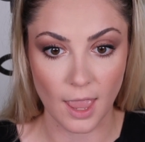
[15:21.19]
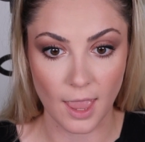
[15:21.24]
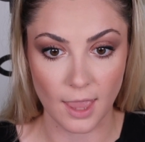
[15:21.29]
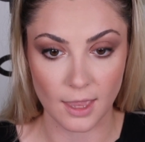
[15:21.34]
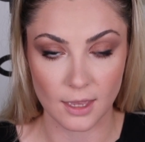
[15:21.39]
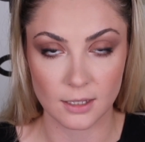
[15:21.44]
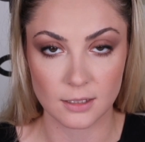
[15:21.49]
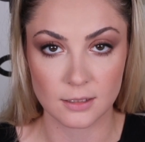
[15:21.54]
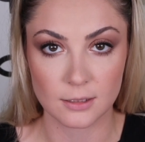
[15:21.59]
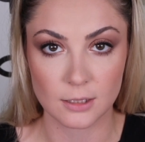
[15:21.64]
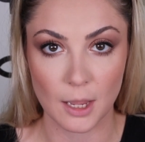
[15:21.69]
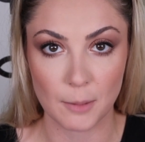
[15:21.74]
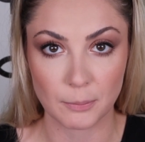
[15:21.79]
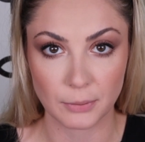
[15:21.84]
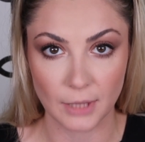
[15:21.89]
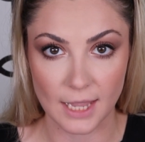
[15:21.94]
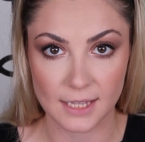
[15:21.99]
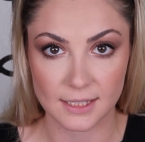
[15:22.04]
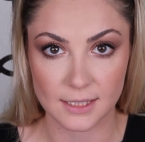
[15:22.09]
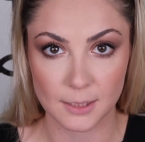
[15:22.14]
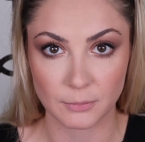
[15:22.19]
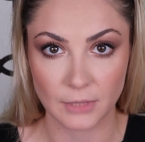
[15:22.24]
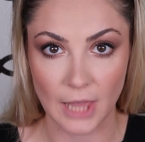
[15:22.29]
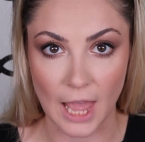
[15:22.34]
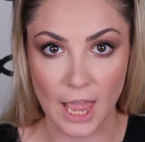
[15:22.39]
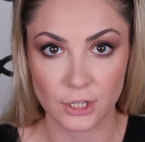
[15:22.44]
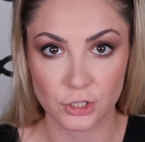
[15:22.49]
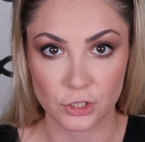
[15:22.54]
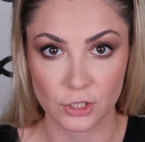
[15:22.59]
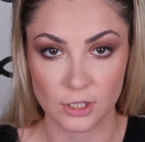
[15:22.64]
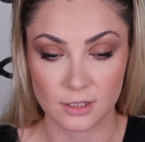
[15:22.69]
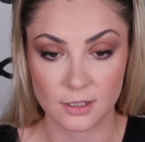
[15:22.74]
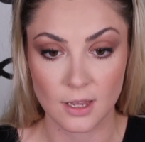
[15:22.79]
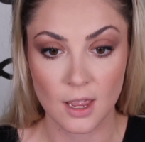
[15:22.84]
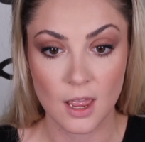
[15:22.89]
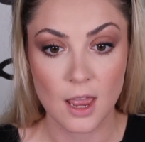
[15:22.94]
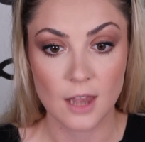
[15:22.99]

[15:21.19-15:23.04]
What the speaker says: and apply some lashes.